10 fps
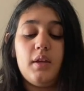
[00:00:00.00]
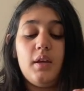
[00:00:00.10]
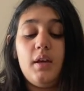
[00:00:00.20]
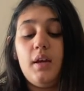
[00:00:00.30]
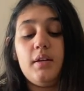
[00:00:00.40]

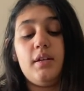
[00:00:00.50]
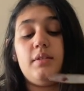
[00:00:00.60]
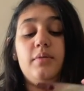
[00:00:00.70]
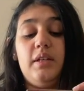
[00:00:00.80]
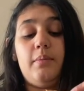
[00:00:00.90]
It doesn't
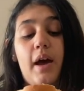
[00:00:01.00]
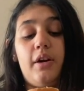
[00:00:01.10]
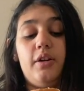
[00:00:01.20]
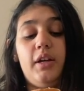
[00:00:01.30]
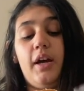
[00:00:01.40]
really matter.
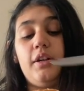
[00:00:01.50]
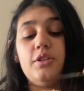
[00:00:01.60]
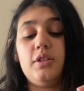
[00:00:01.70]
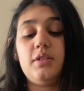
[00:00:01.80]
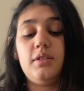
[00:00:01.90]
It kind of
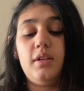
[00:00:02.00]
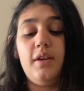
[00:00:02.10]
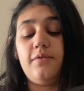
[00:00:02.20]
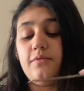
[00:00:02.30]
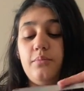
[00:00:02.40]
just,
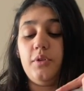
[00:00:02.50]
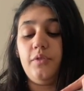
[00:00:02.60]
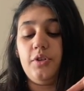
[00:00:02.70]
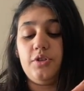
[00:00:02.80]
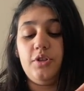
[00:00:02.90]
it
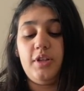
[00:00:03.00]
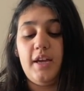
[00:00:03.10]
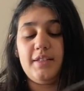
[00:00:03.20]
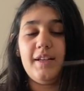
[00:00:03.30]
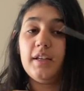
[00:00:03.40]
prefers your
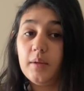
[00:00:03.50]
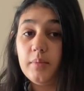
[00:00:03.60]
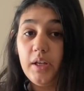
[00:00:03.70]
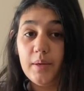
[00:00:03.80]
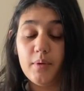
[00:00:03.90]
taste. I like a
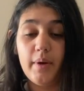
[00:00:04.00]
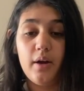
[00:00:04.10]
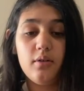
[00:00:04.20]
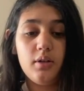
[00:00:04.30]
medium amount,